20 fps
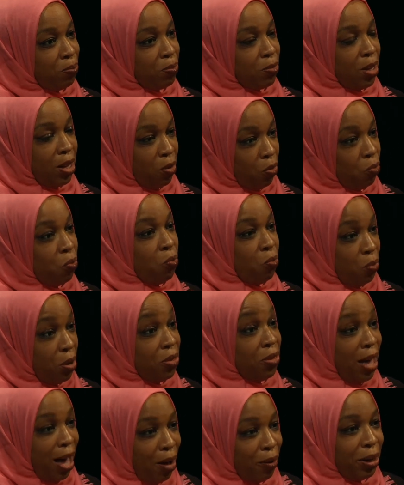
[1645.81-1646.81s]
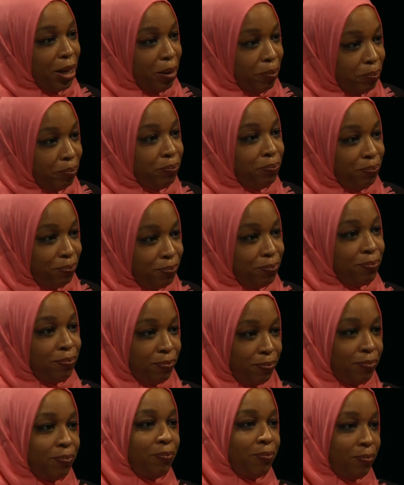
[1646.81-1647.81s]
Absolutely. without it.
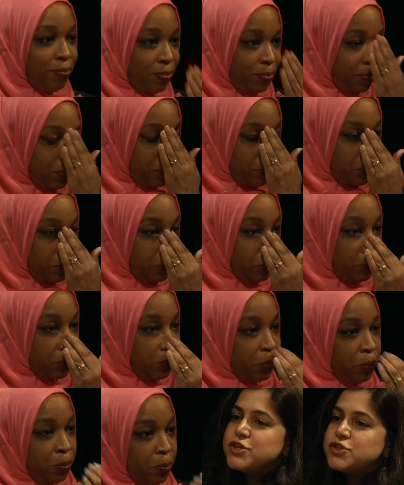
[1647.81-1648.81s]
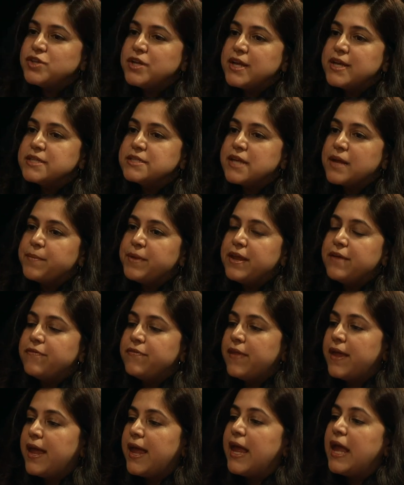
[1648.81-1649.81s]
And I mean, you're right. I mean, white nationalists, I mean, if
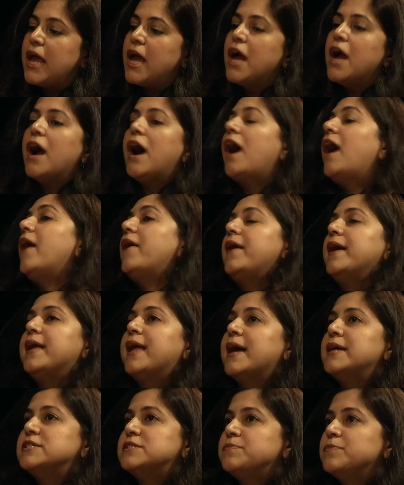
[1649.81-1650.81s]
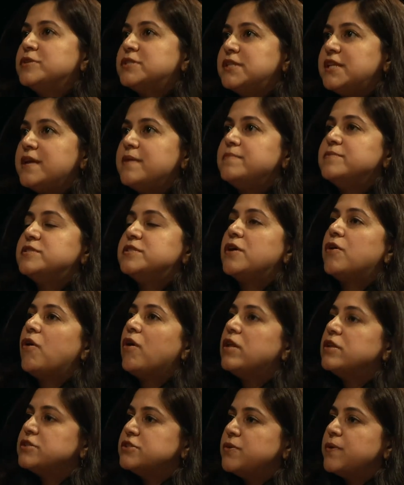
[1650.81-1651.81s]
they are against Muslims, they're
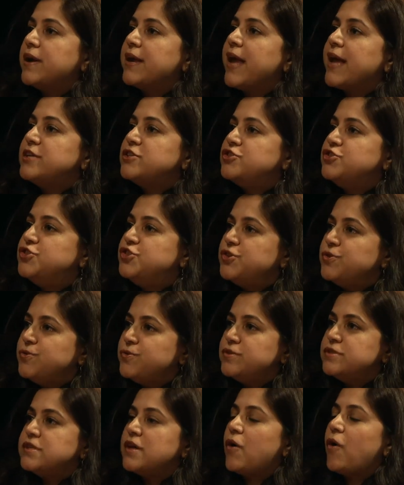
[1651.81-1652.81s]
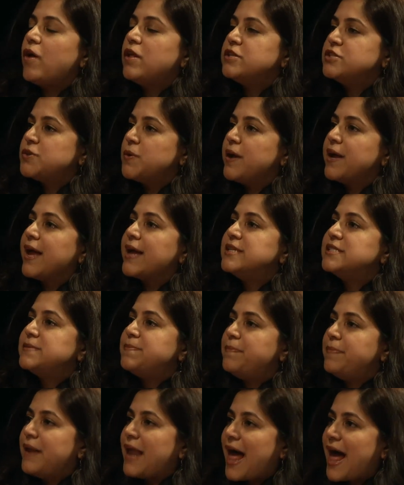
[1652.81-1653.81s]
also against Jews, they're also against
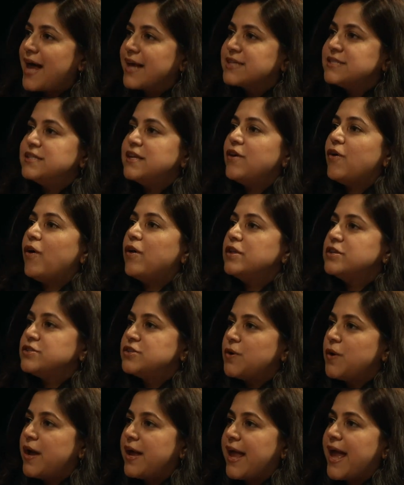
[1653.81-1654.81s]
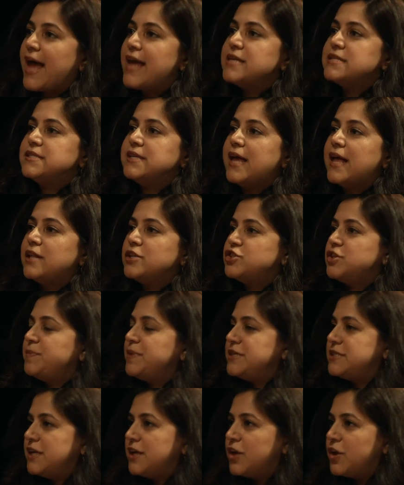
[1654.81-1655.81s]
blacks, they're also against the
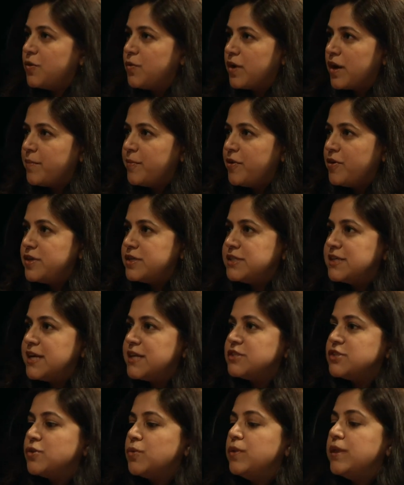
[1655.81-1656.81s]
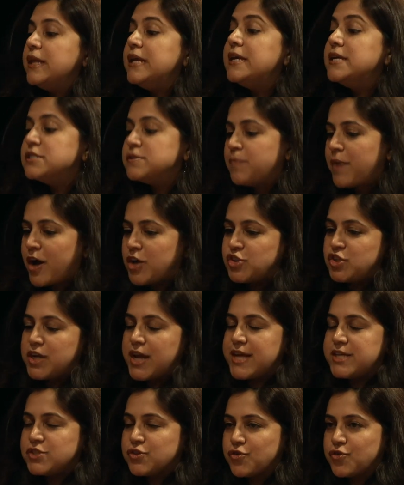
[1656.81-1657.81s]
LGBTQ community. And so these
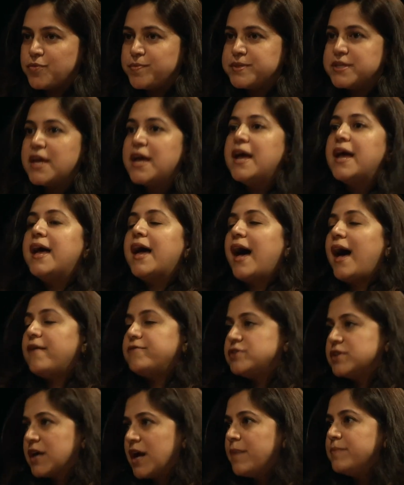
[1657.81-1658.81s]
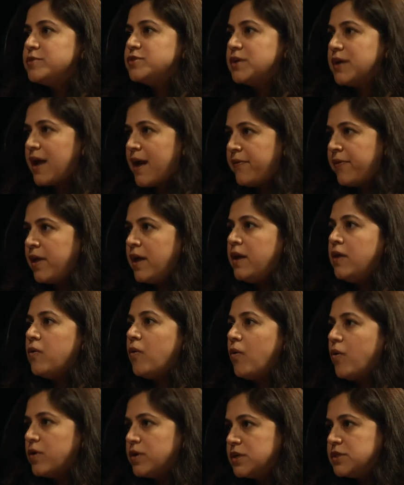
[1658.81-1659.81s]
marginalized groups have to come together in
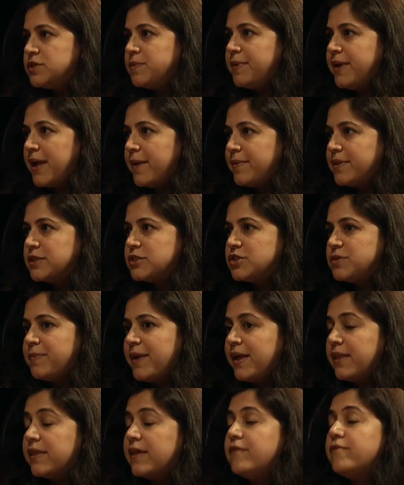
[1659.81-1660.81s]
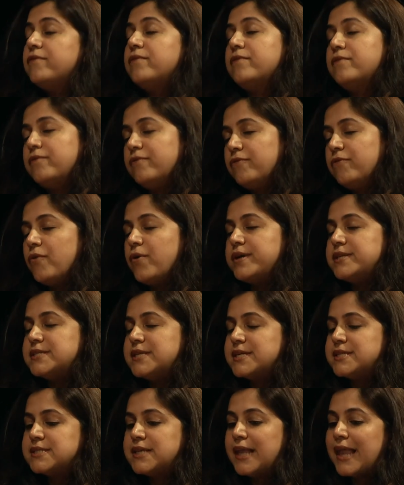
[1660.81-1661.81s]
order to be able to make Definitely. their
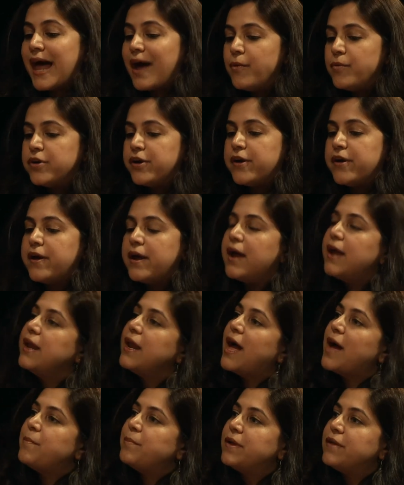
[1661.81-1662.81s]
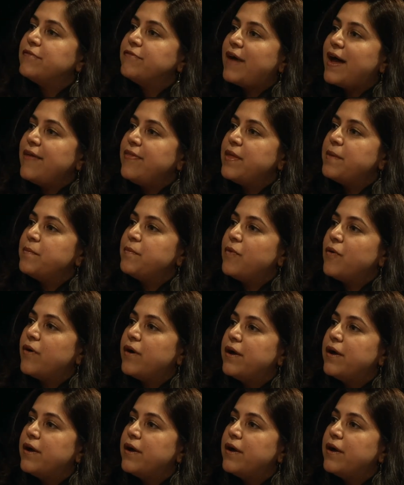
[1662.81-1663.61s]
voices louder Definitely. and amplify them more.